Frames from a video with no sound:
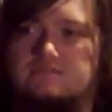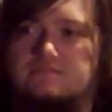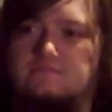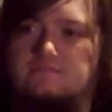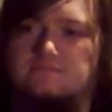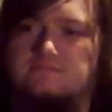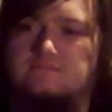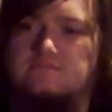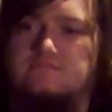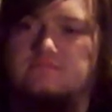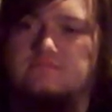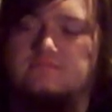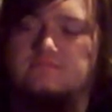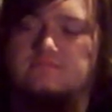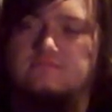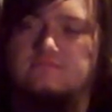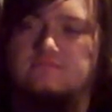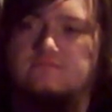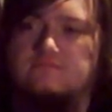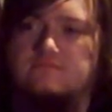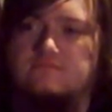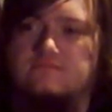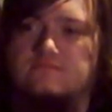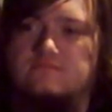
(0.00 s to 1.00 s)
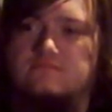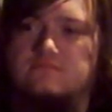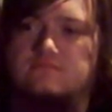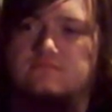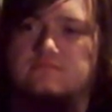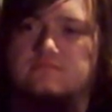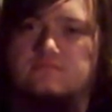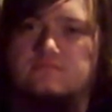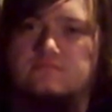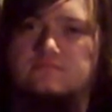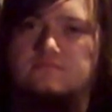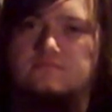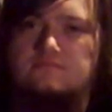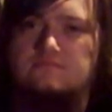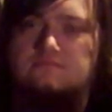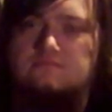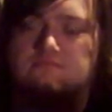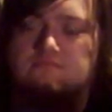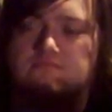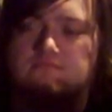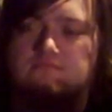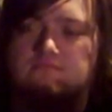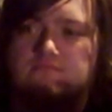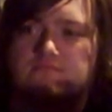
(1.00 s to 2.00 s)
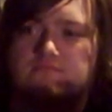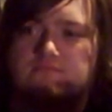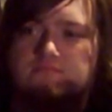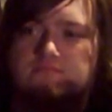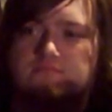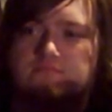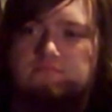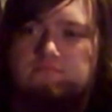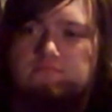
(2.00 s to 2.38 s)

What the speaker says: [no speech]